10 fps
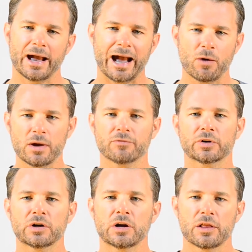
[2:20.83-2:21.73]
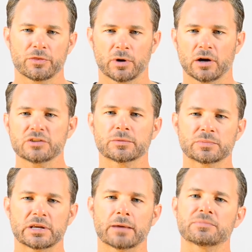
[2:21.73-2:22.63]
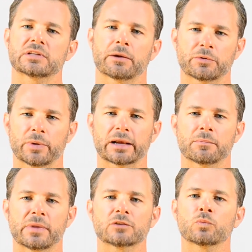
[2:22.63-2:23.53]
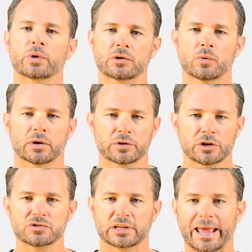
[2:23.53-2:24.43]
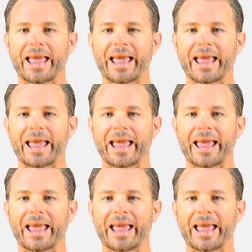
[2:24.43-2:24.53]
However, there are some tips that I would recommend when you are using